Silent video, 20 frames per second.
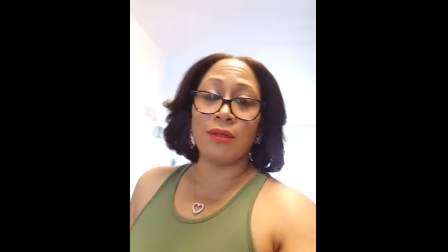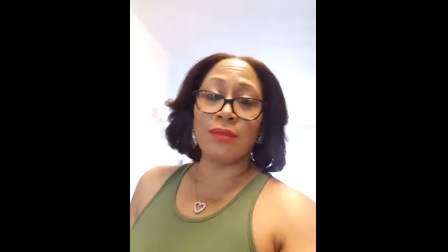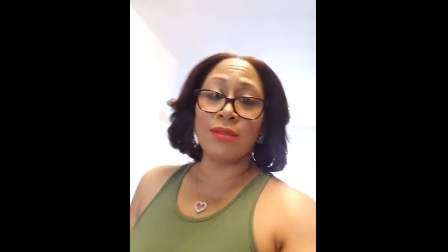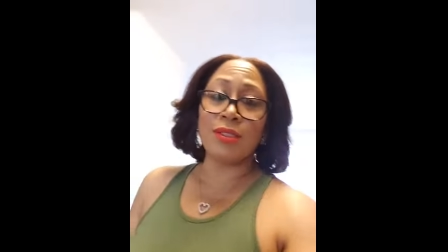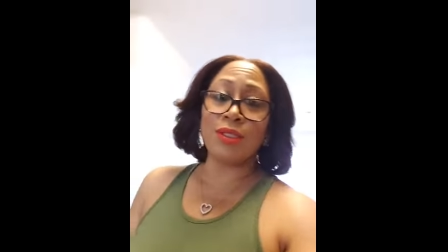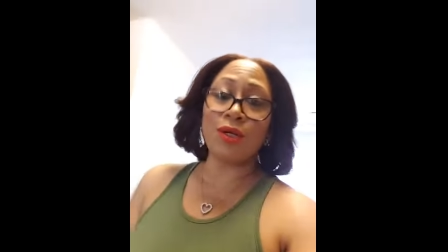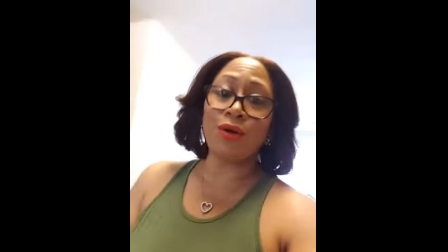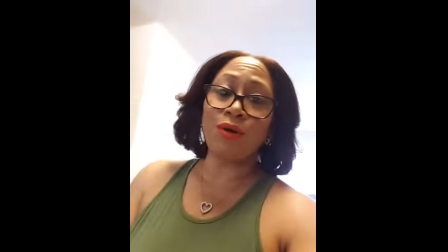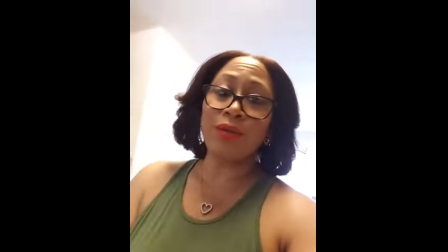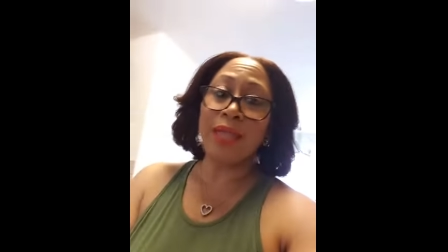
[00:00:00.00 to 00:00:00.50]

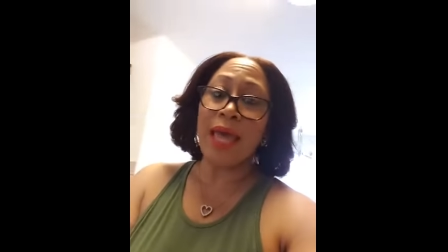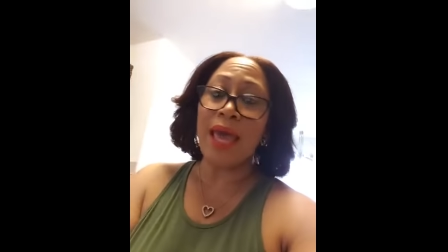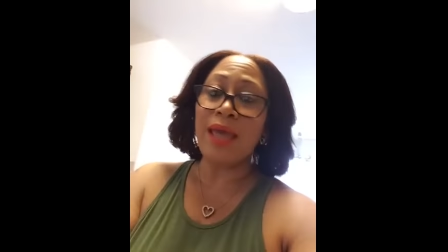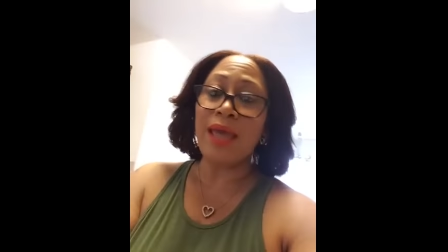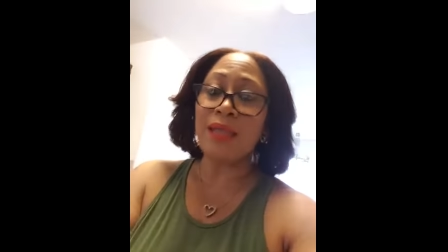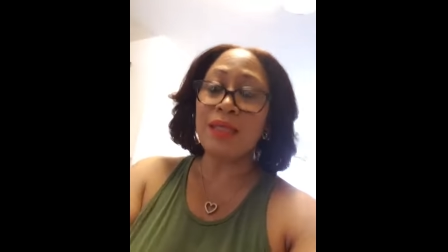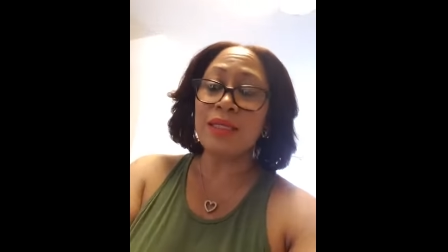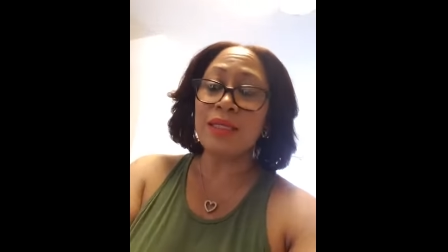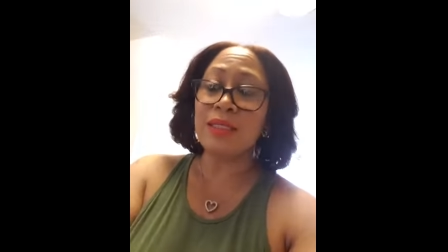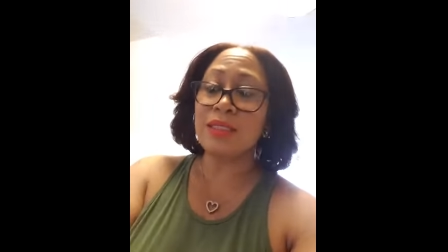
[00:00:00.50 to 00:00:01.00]
So that
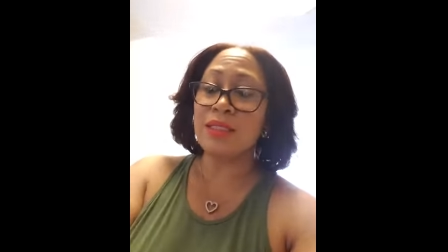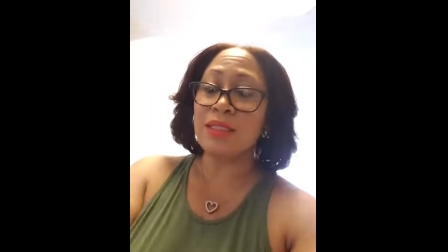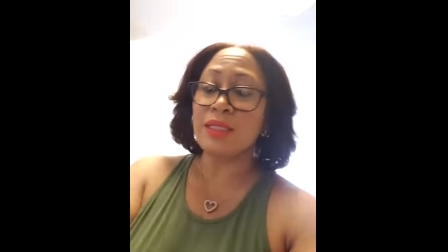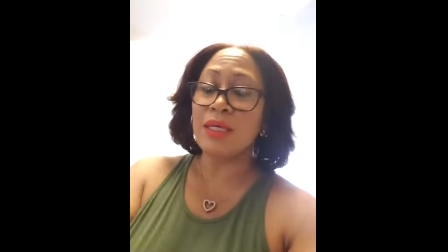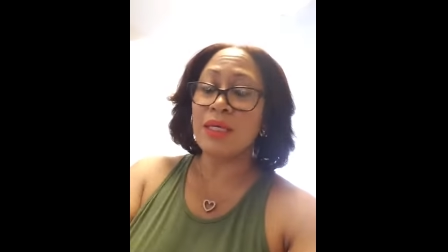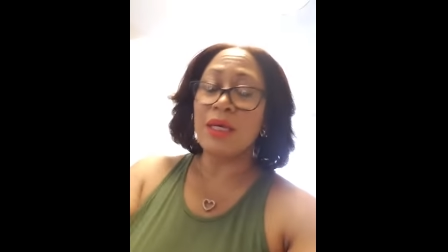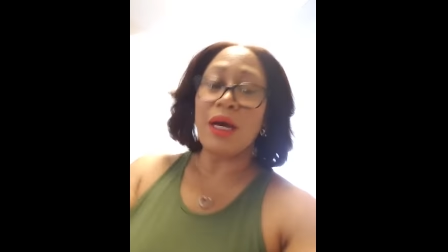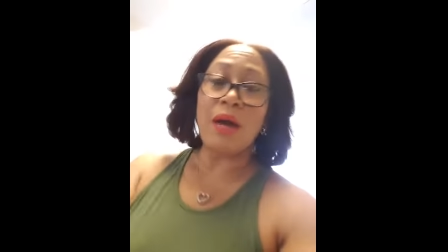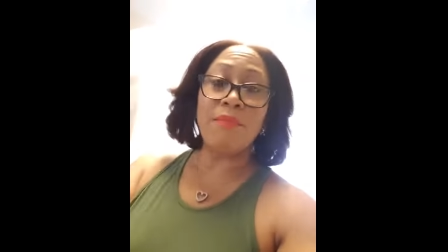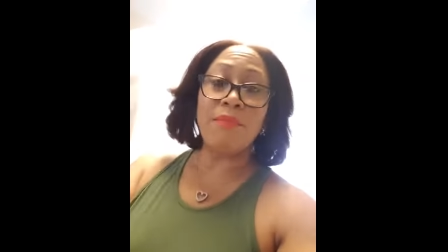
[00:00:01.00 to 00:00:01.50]
is
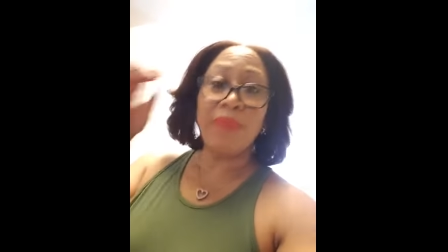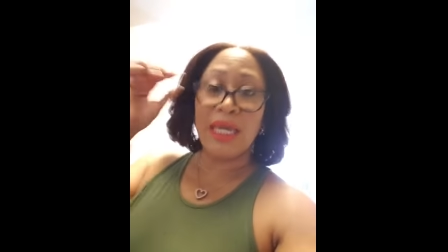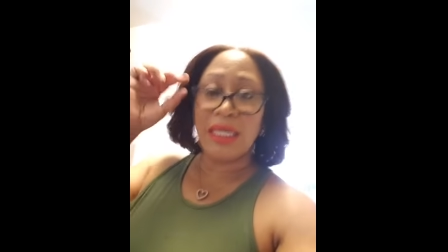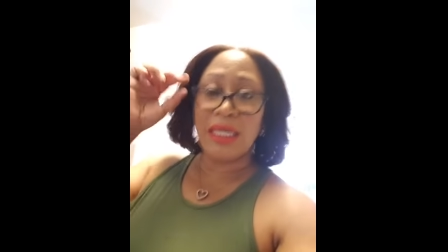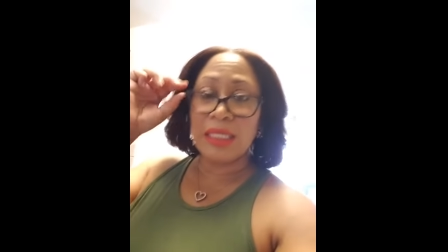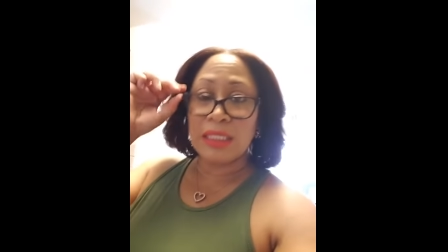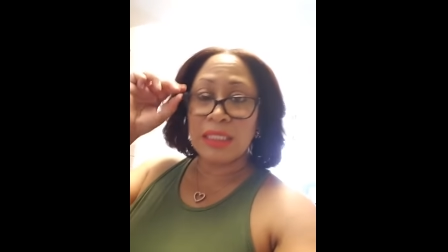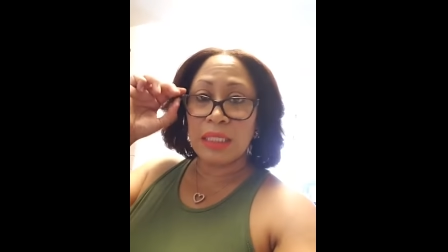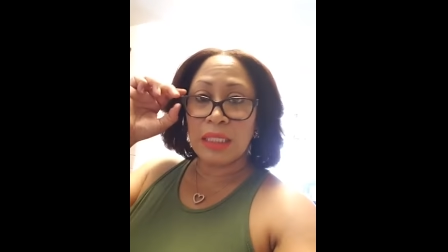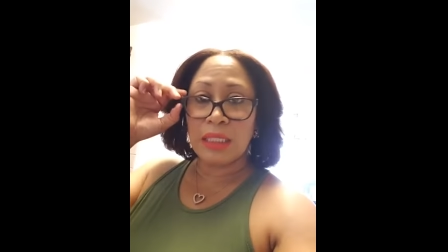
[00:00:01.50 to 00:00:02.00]

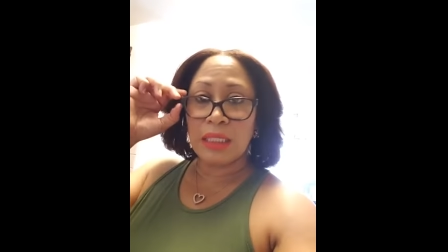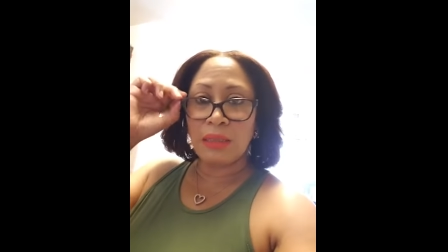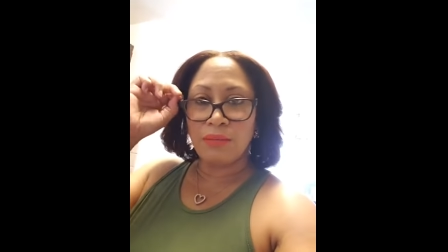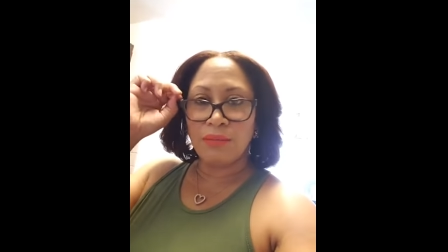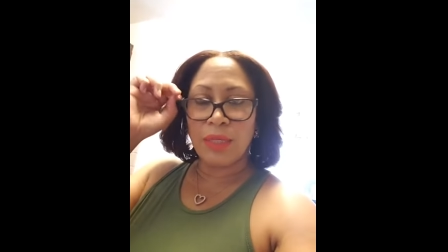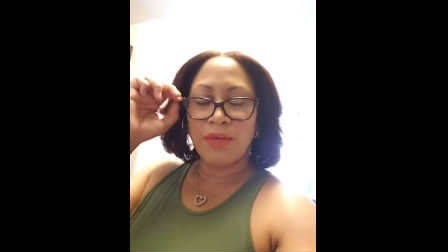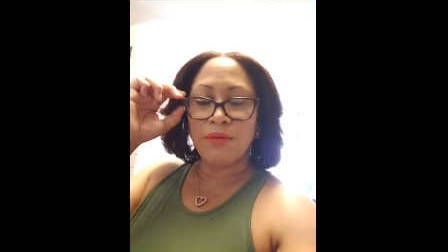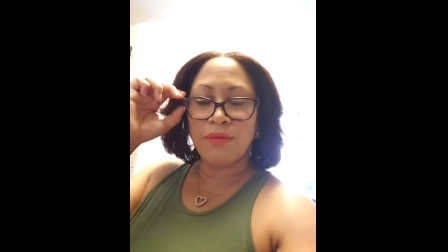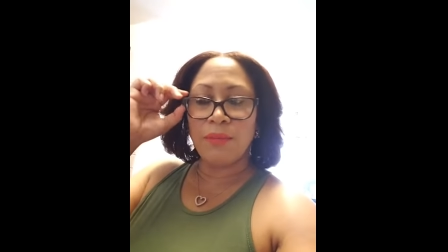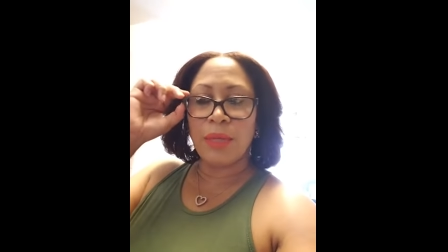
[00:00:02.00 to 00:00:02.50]
amazing.
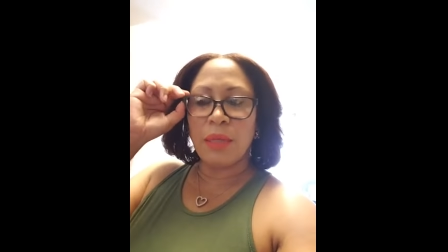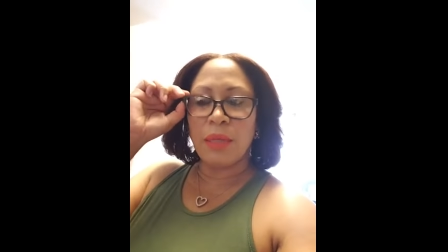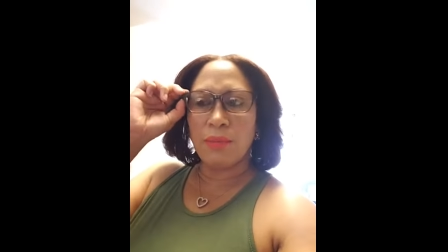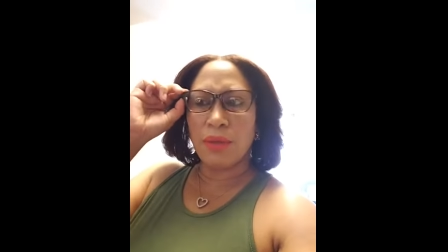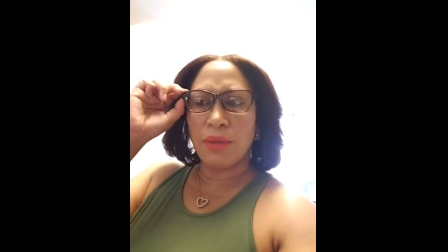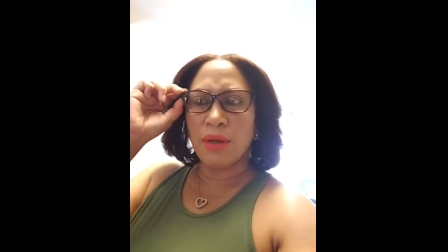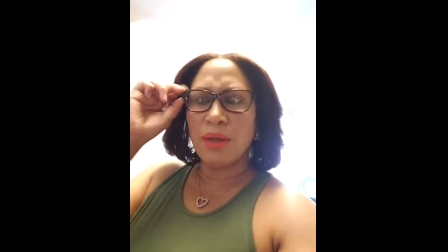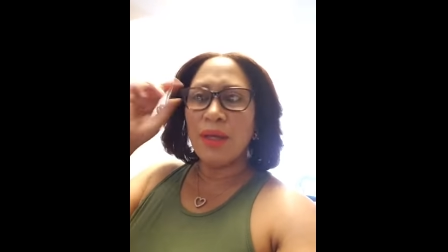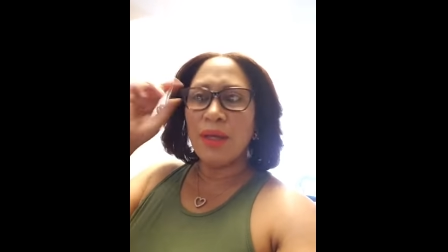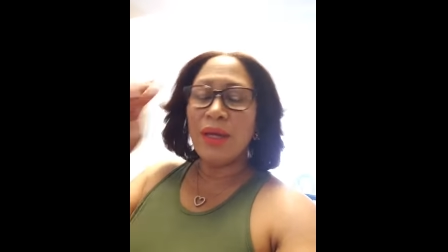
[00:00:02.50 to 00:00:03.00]
But
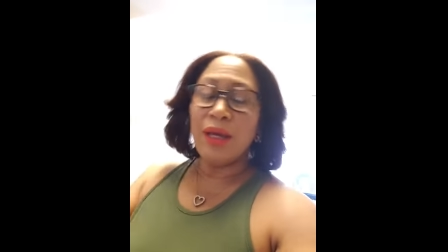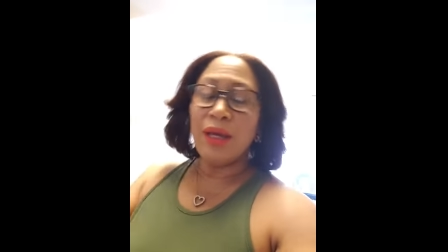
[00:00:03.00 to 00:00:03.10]
remember,